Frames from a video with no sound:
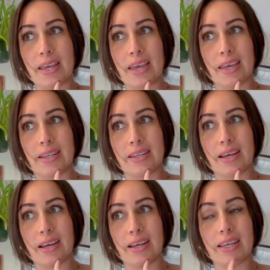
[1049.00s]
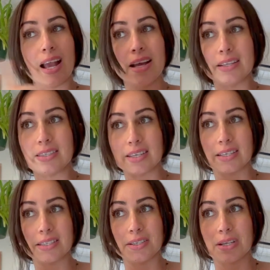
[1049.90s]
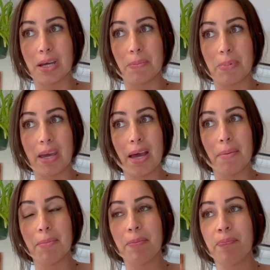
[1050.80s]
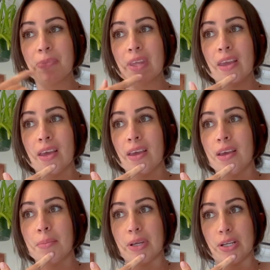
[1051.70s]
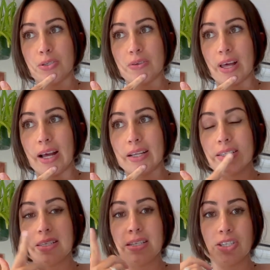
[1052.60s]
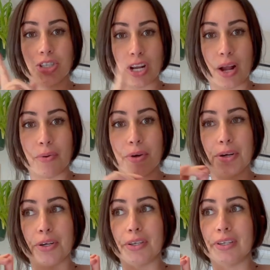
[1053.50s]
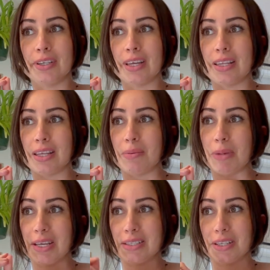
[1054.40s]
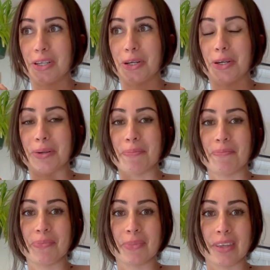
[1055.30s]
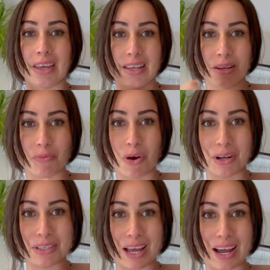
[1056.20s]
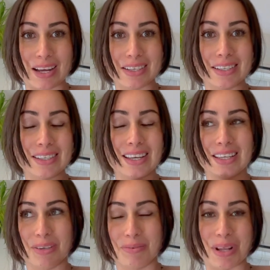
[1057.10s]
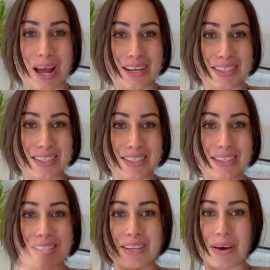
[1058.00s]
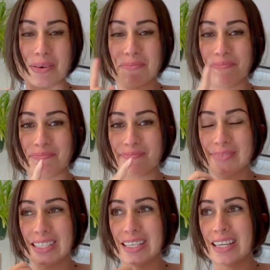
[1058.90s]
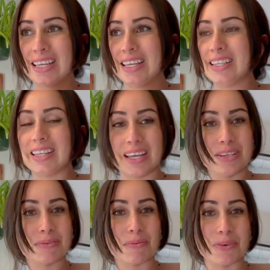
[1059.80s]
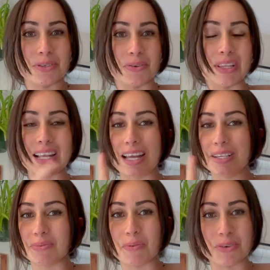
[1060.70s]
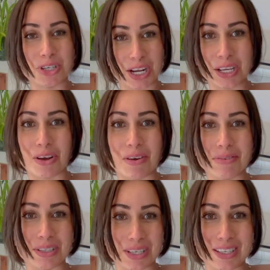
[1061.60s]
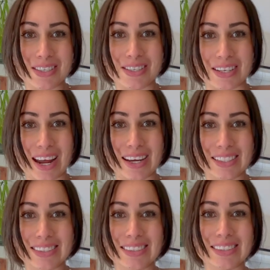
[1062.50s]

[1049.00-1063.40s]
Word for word: And uh, yeah, it's 6.38 p.m. I'm gonna do that, shower, and then make dinner, and then walk back, and then relax. So that is what we're doing. That is what we're checking off the list today.